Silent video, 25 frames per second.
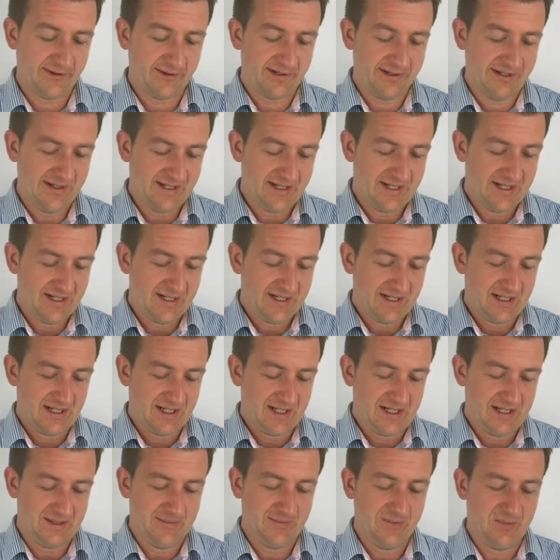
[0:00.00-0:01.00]
lower
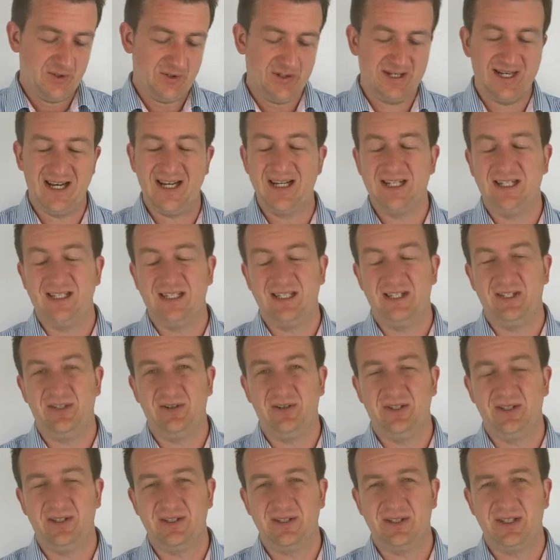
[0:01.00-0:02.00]
your glazing
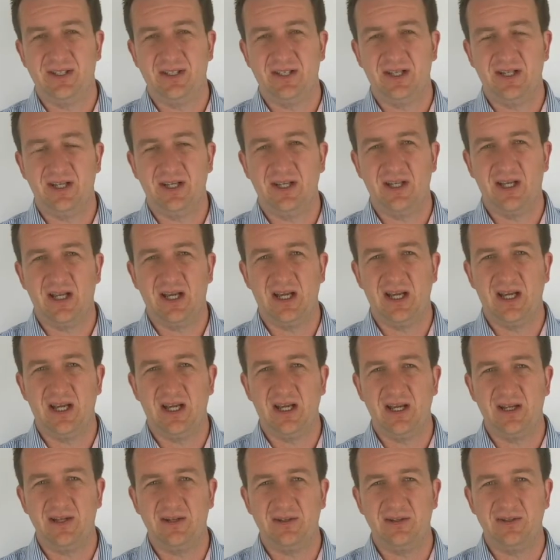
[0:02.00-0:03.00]
unit
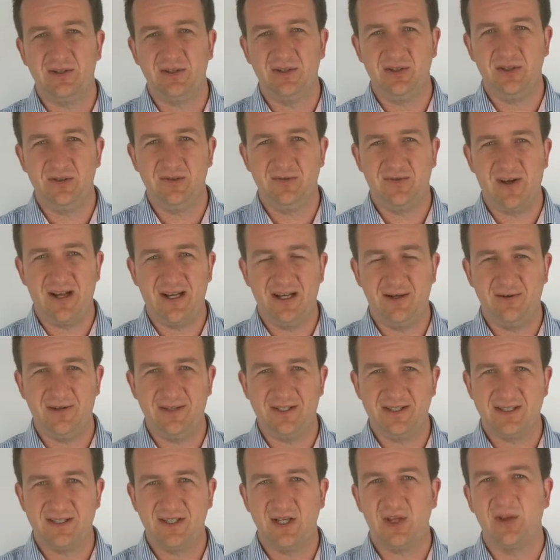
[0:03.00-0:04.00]
U value
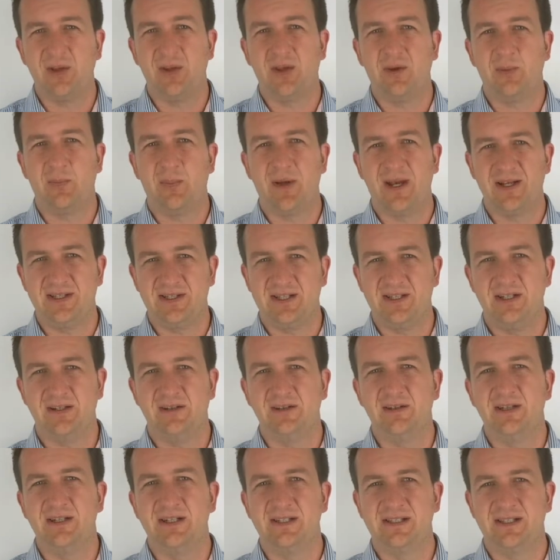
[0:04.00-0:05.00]
is, the
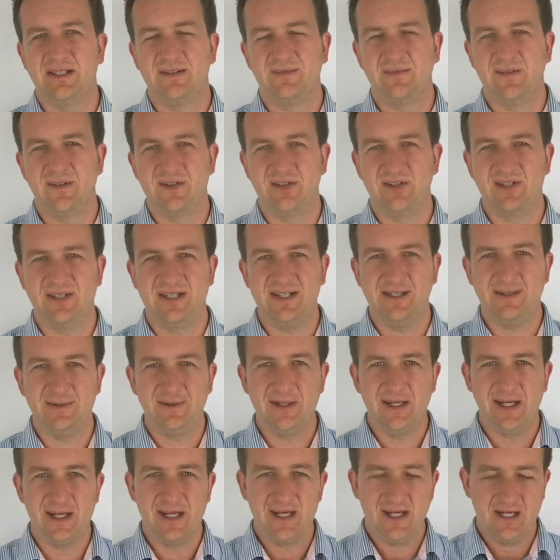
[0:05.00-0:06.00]
better its
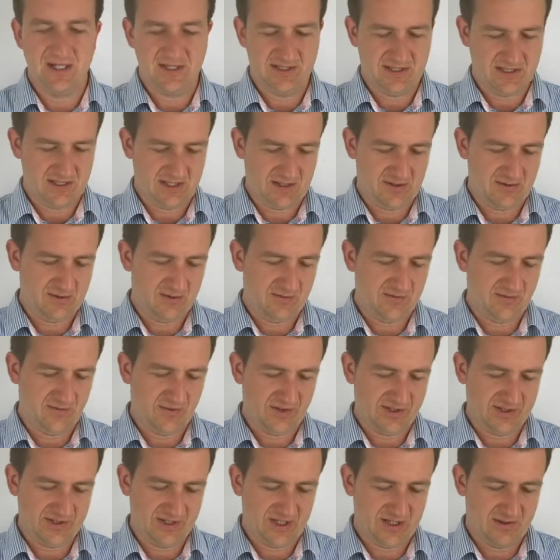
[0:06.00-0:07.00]
efficiency. So
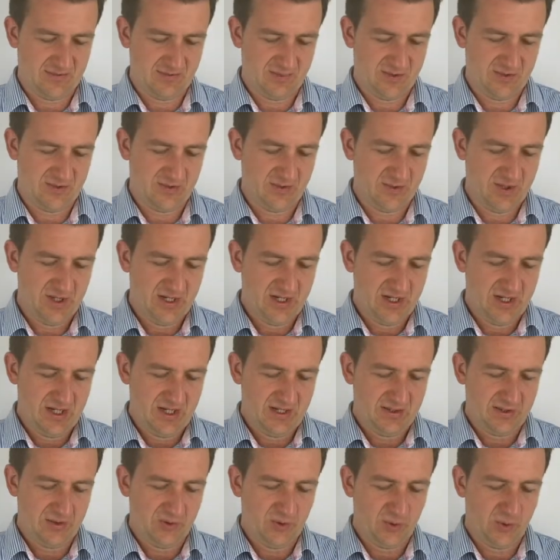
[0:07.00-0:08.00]
for example,
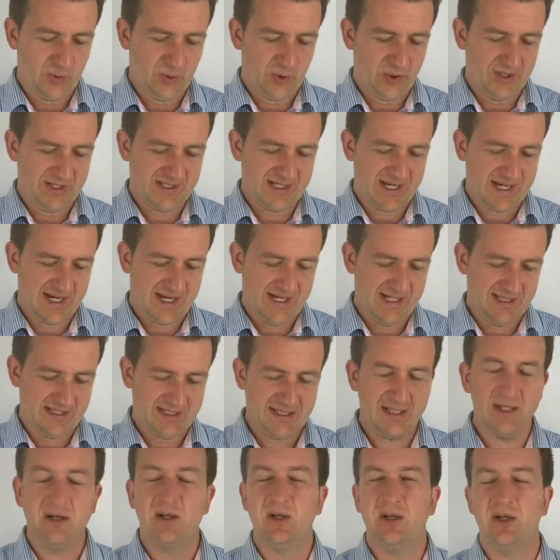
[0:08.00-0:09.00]

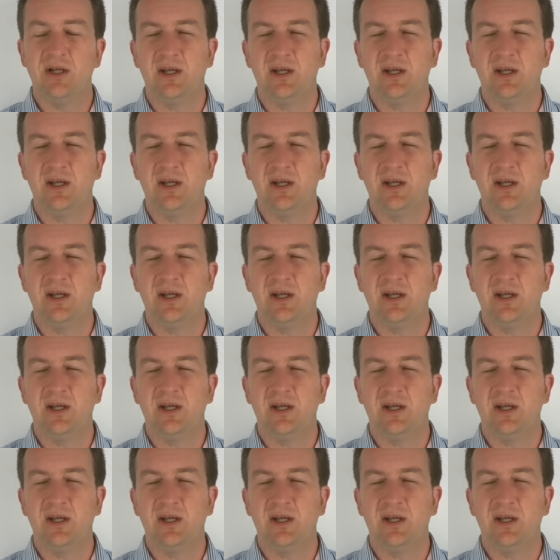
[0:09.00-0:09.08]
0.8